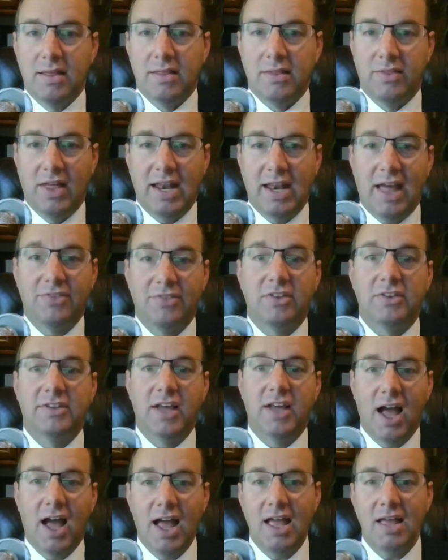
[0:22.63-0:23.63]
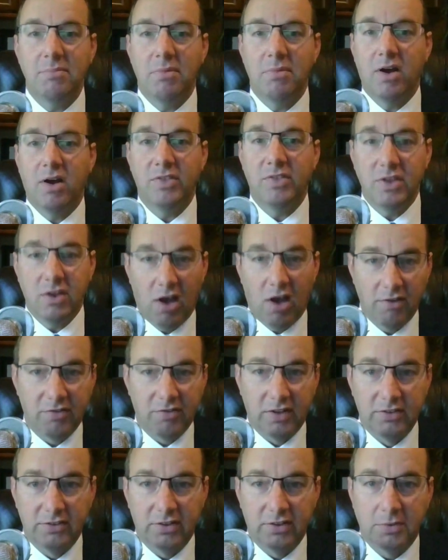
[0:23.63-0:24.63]
that at the time of the
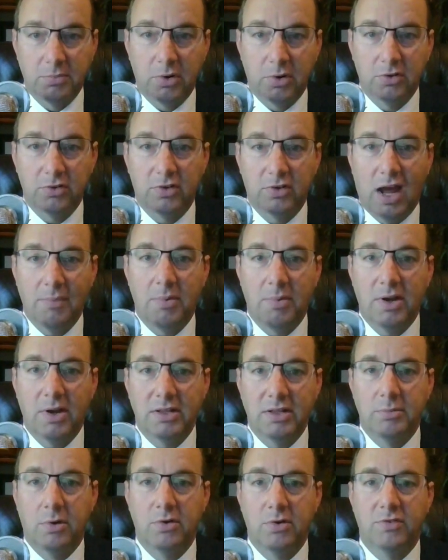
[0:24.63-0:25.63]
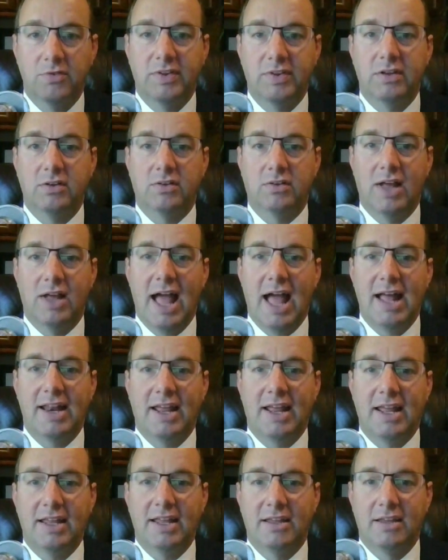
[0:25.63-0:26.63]
offense, that the person operating the motor vehicle had
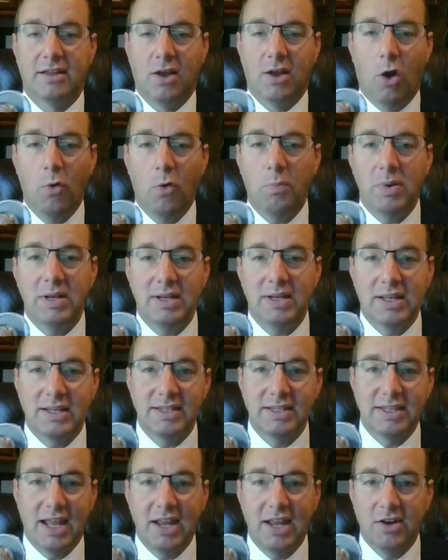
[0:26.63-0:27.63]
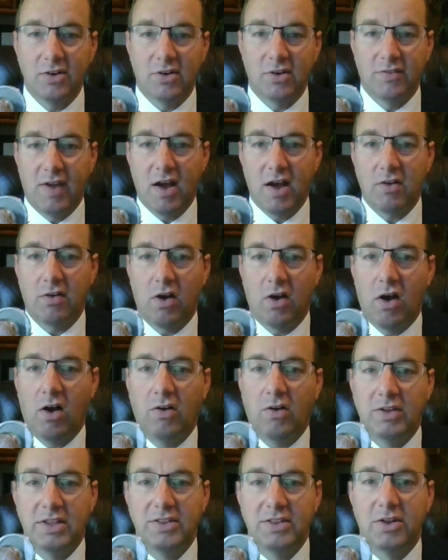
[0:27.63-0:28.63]
a open container of
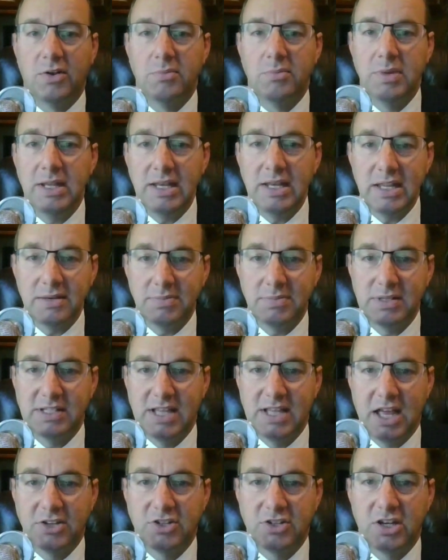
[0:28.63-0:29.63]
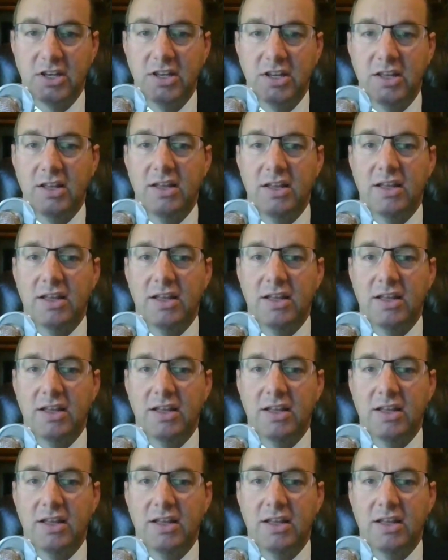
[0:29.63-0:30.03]
alcohol in their immediate possession,